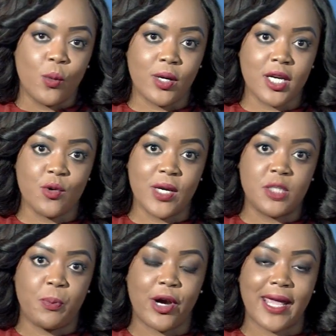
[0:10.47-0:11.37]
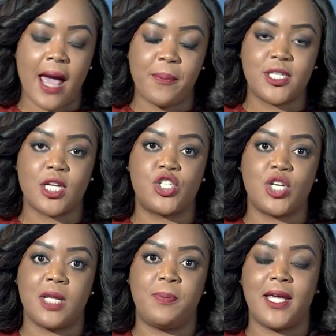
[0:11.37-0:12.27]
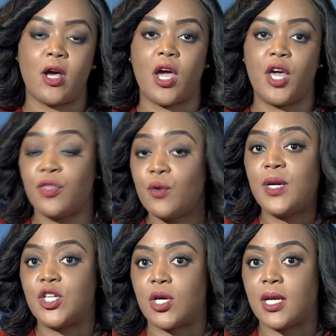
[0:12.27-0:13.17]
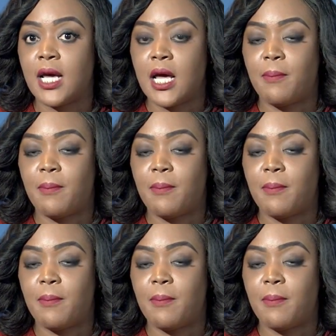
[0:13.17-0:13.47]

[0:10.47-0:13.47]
would increase per capita GDP in the region